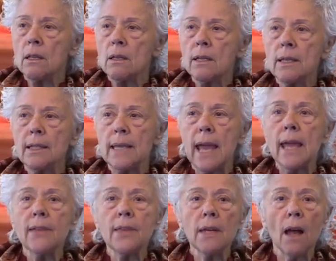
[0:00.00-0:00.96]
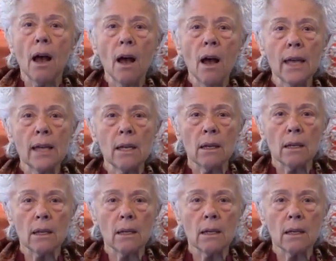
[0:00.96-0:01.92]
The day that I
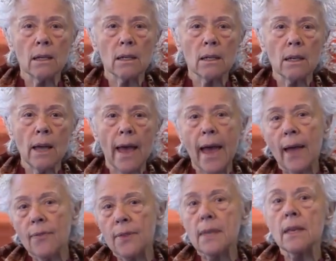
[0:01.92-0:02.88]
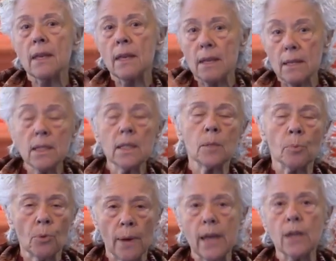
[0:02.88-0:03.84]
had the
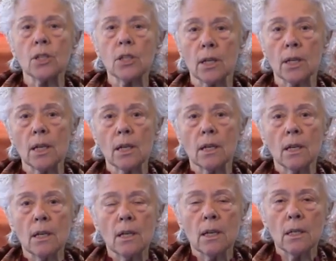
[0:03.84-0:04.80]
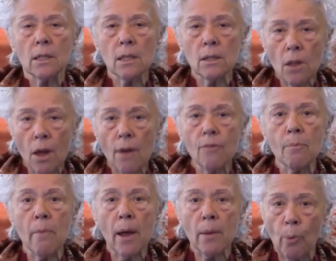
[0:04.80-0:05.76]
inspiration to love
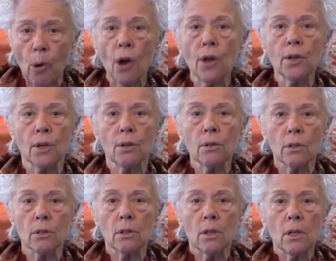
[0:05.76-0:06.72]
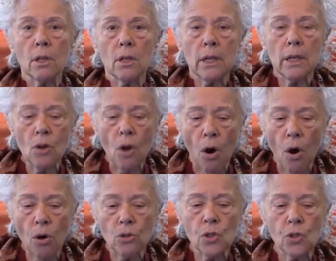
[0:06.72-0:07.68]
my partner in
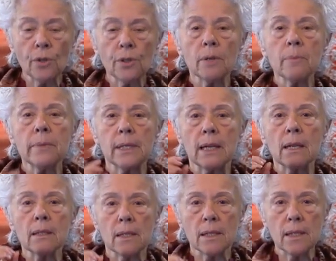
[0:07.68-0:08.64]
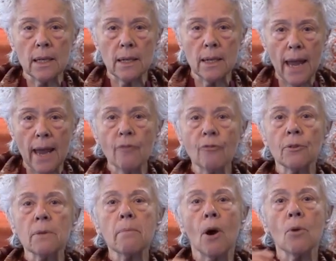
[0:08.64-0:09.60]
all circumstances, in
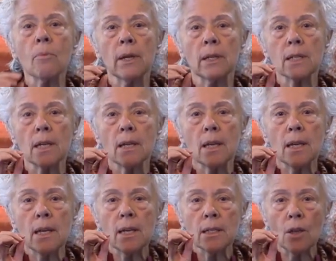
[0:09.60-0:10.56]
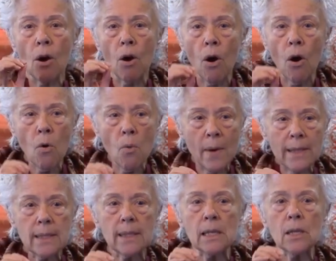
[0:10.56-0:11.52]
every moment, to
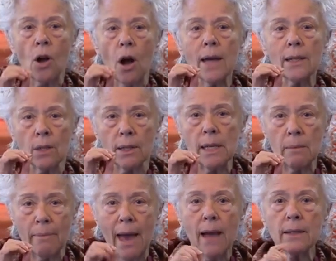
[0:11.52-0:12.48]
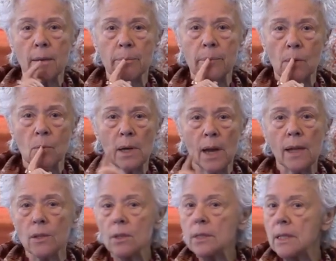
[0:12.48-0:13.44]
always see God looking back at me when I
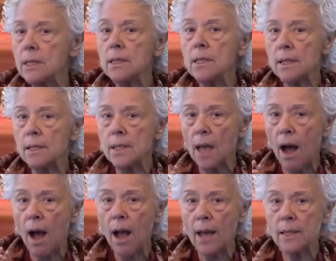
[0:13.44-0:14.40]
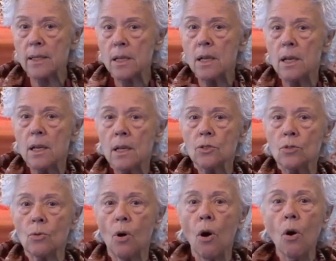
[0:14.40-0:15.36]
looked into his eyes,
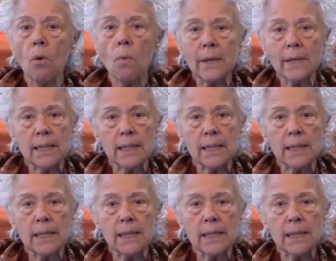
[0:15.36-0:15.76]
to always